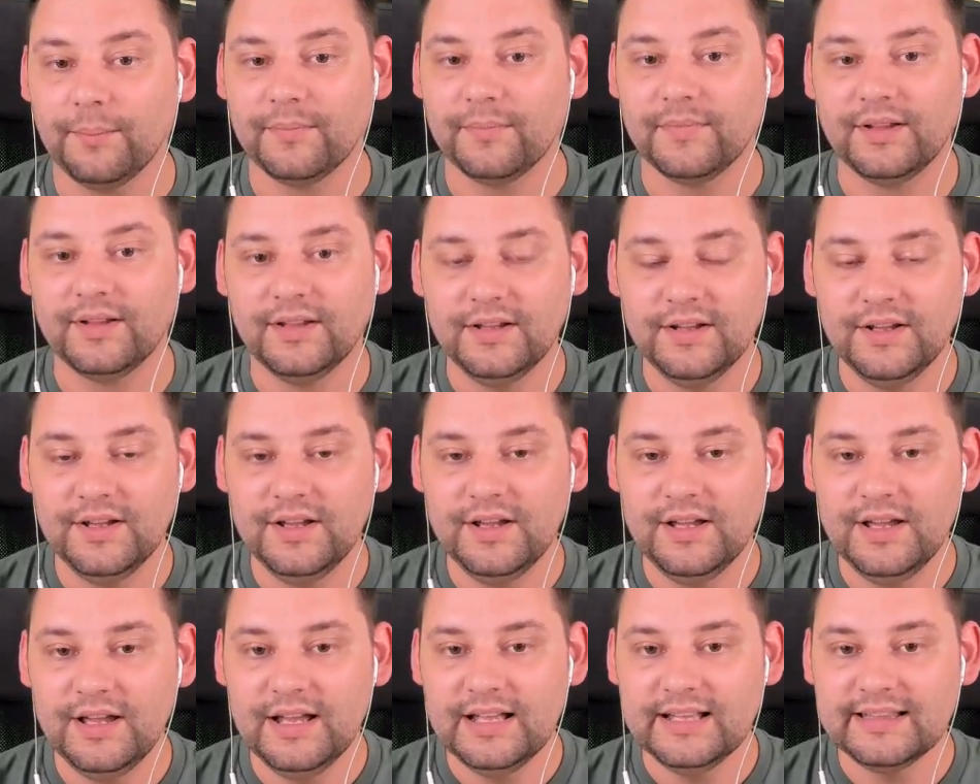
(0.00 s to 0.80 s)
them.
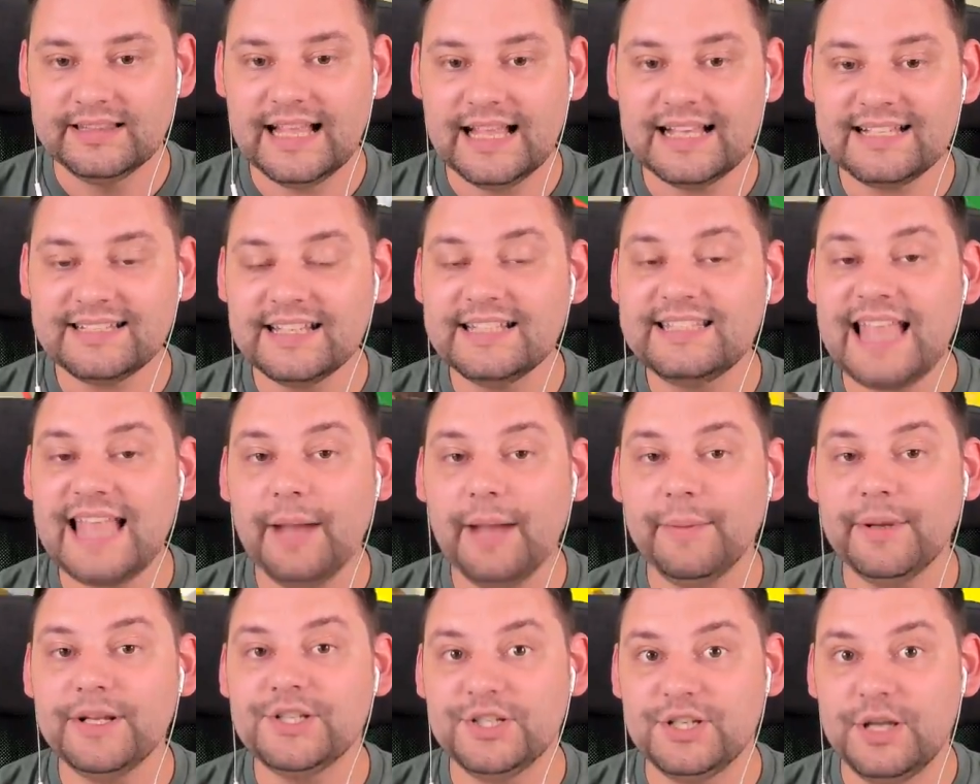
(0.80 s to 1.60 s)
That's the
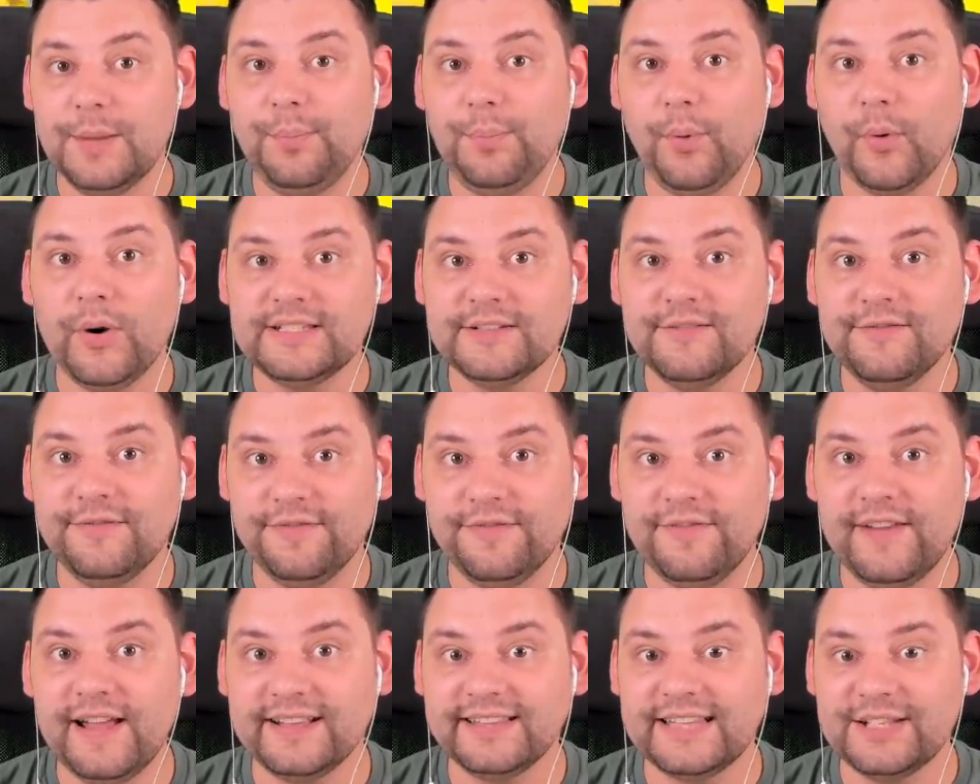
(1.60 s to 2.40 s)
damage your boy's
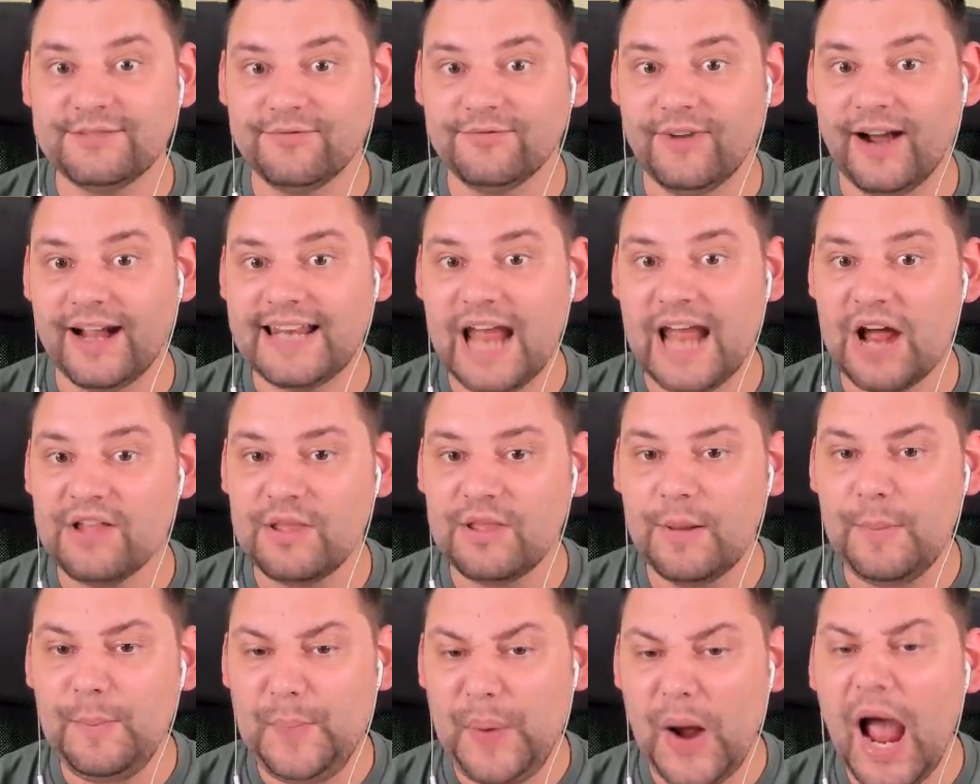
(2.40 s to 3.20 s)
inflicting right now.
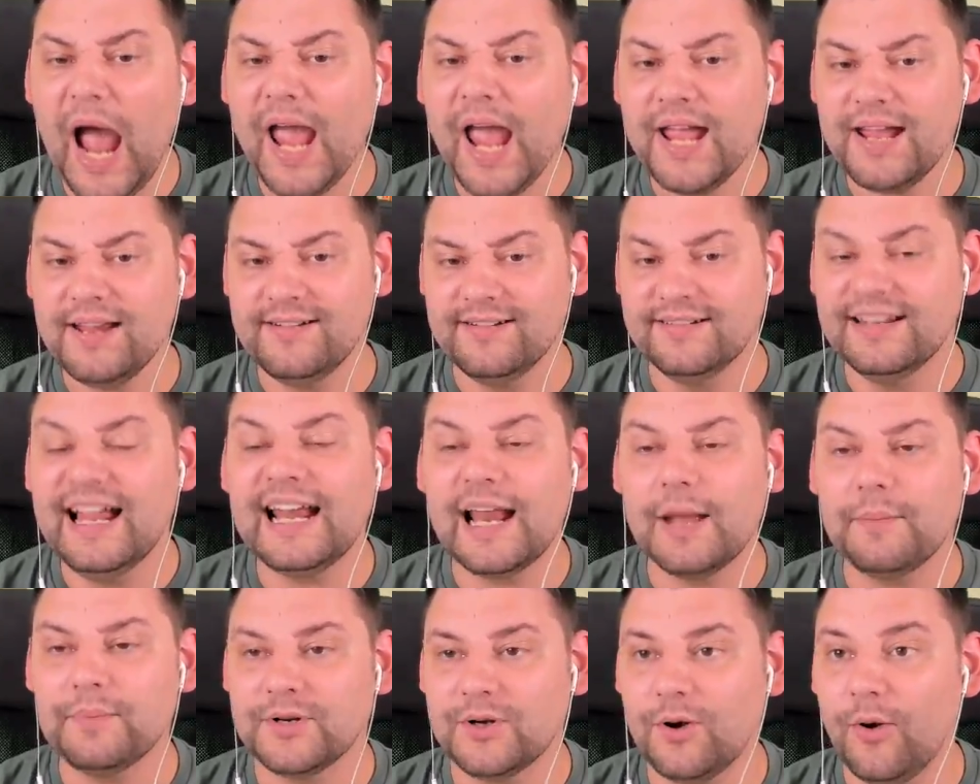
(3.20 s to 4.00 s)
The pain
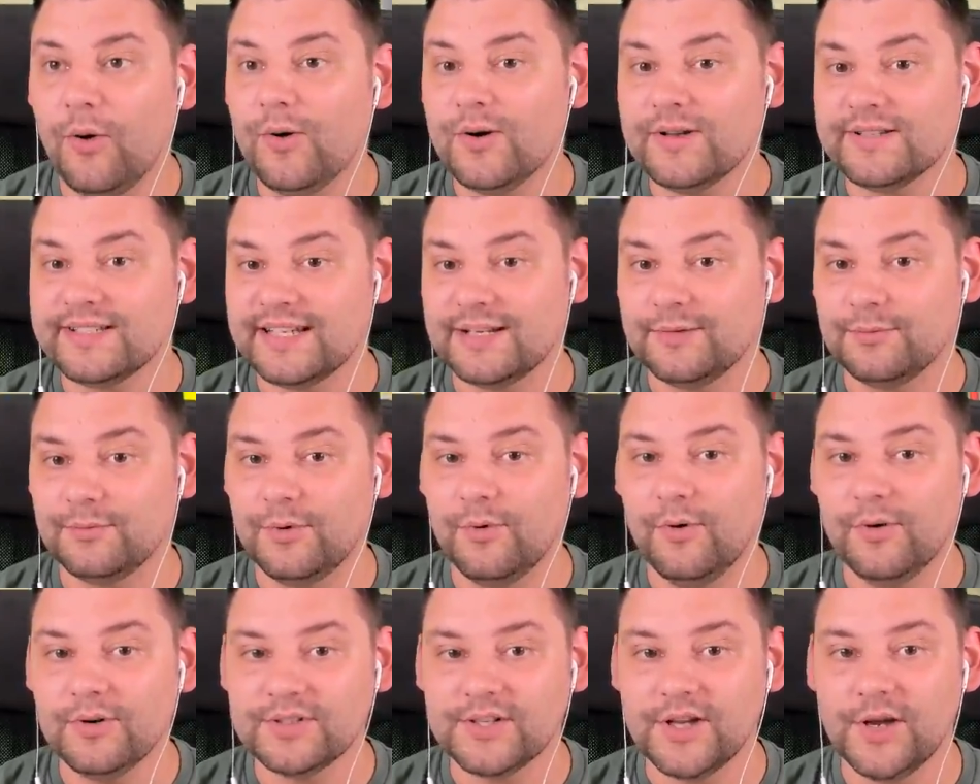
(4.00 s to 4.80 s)
that I'm causing.
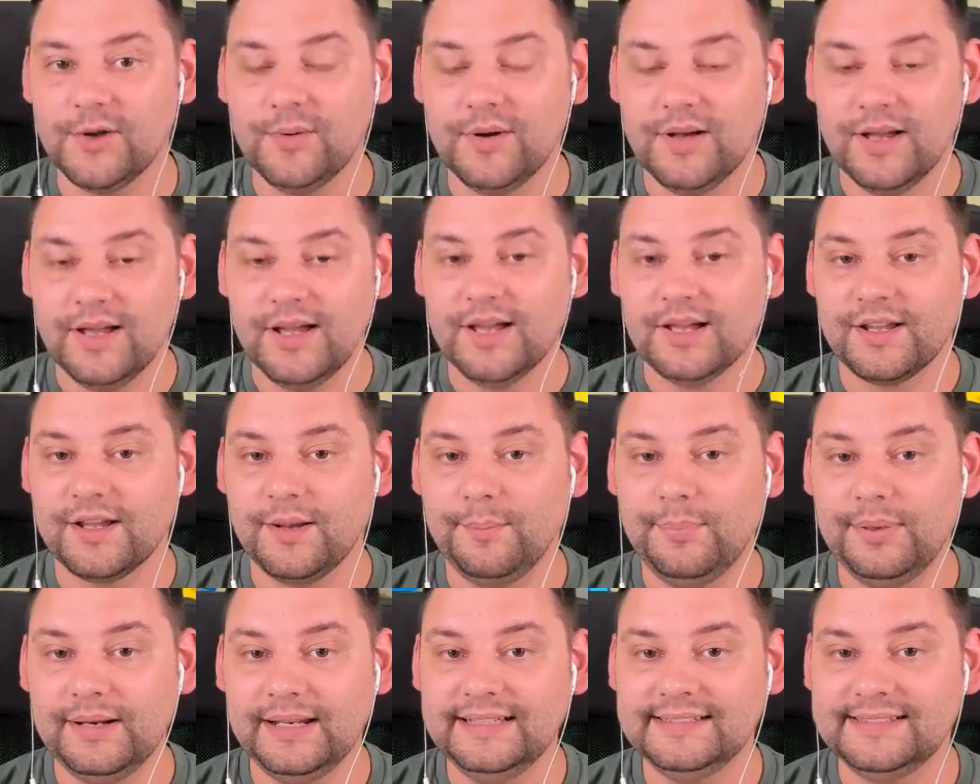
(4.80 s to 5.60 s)
We also
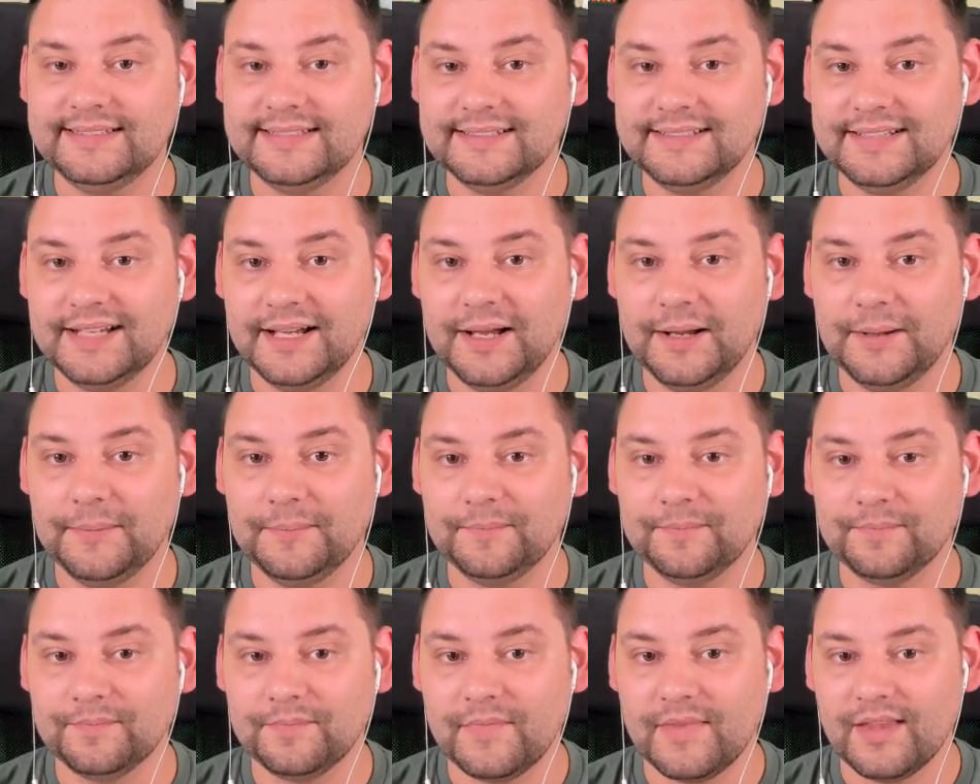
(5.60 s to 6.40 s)
completed
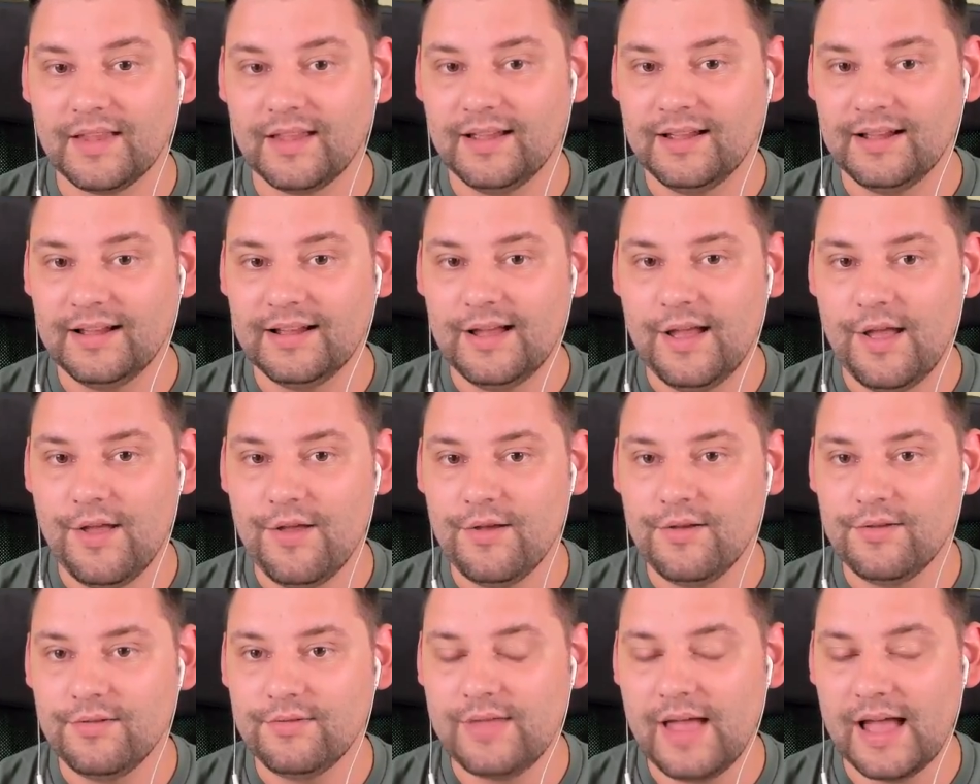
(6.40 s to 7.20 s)
um,
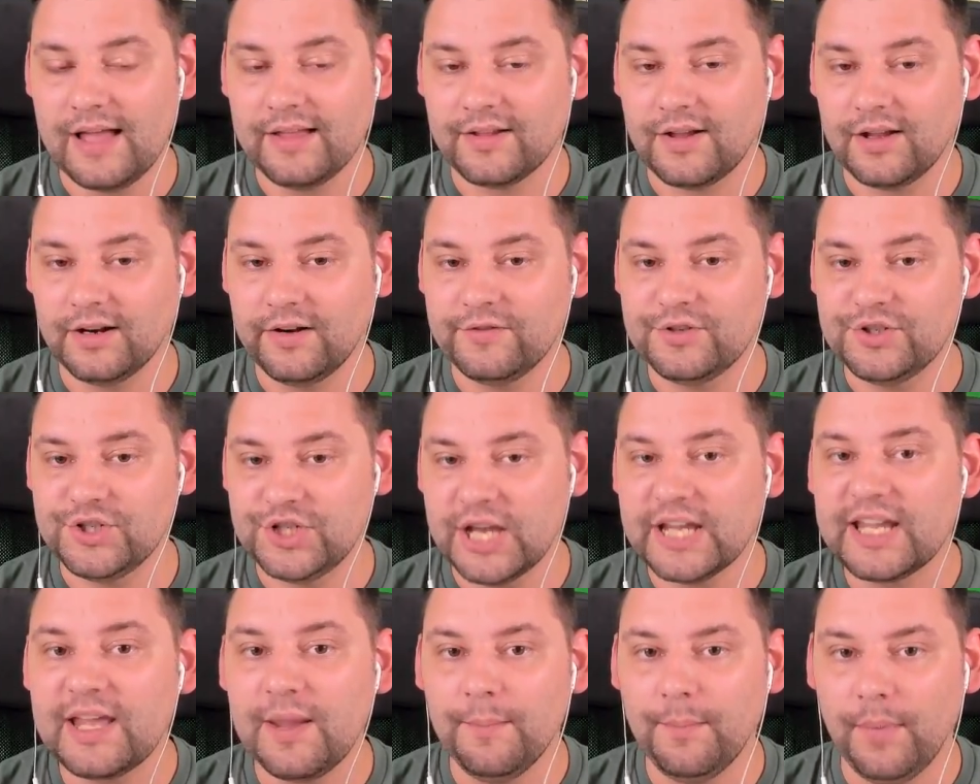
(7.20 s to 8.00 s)
that kind of
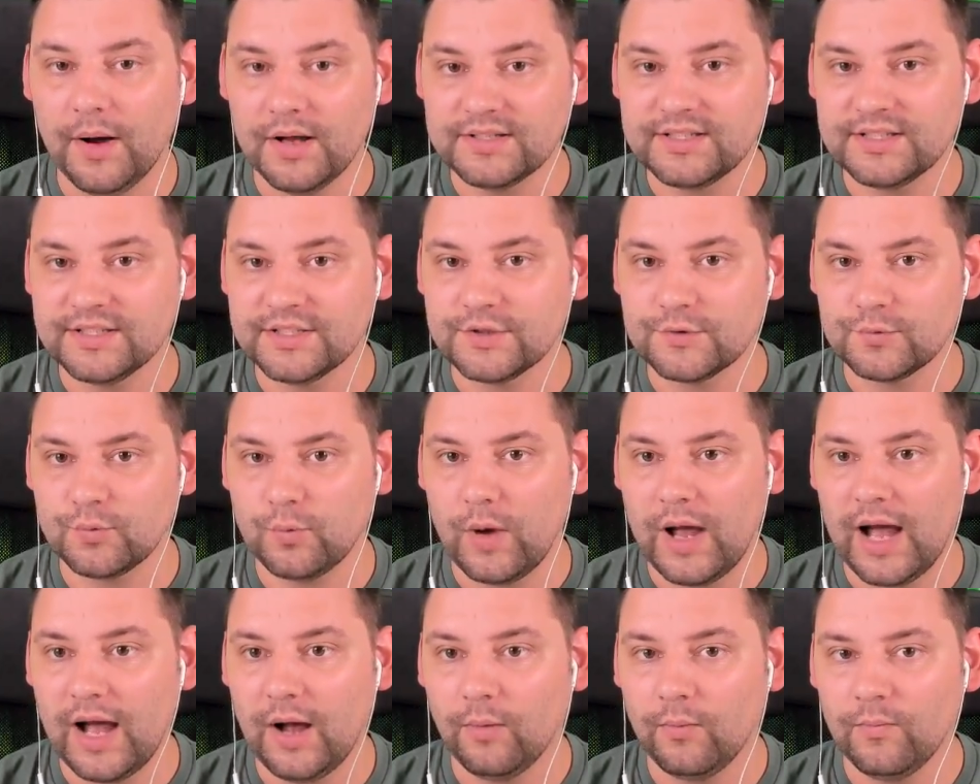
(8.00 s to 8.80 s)
chicken bust as
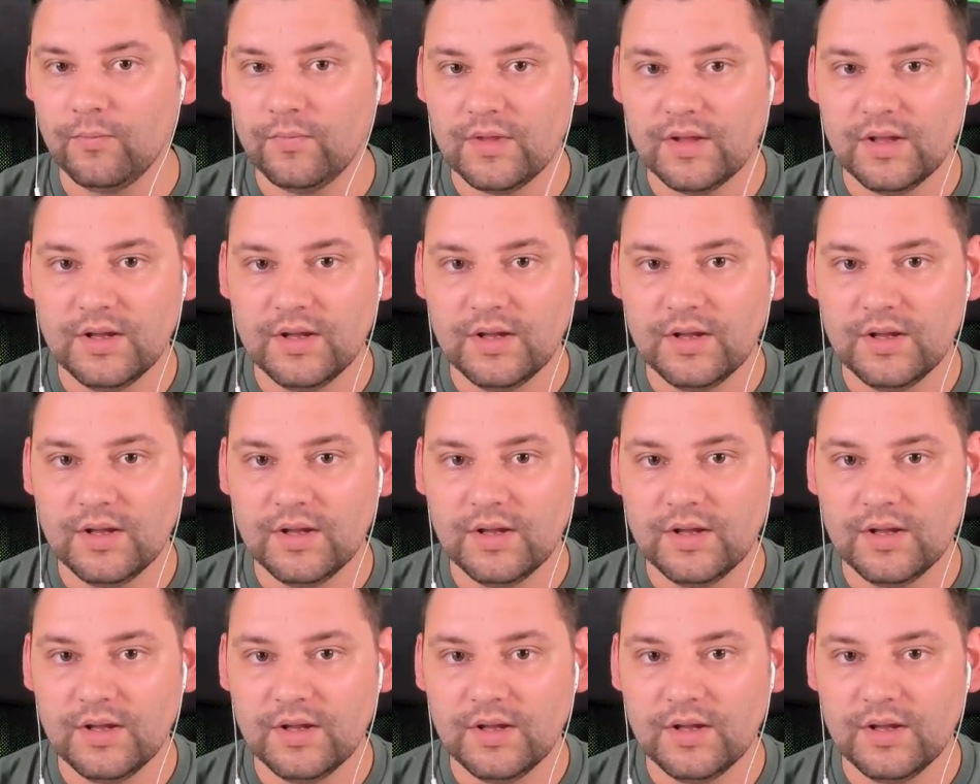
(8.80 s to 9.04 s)
well.